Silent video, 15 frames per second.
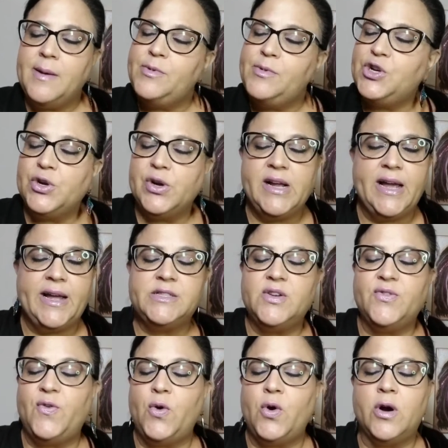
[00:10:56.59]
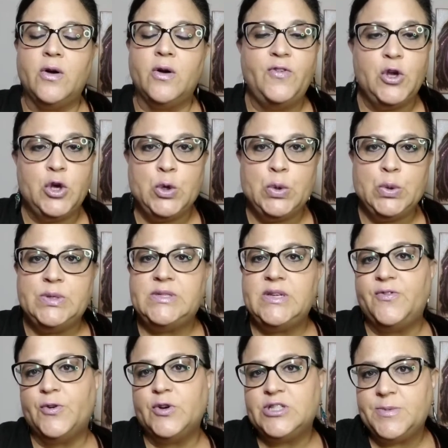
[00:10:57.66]
And I'm sure it's for
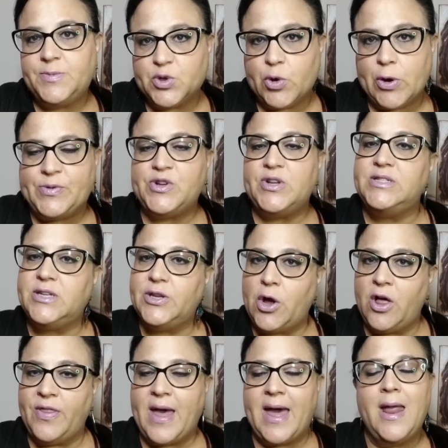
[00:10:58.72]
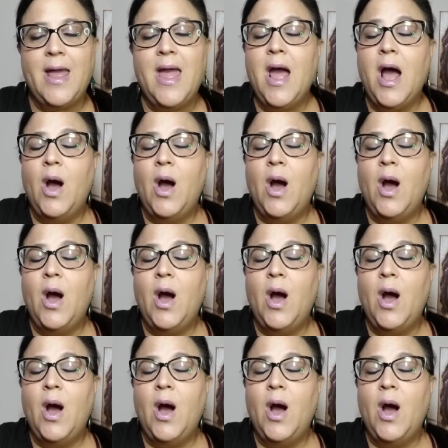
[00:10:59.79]
views and for subscriptions and all that.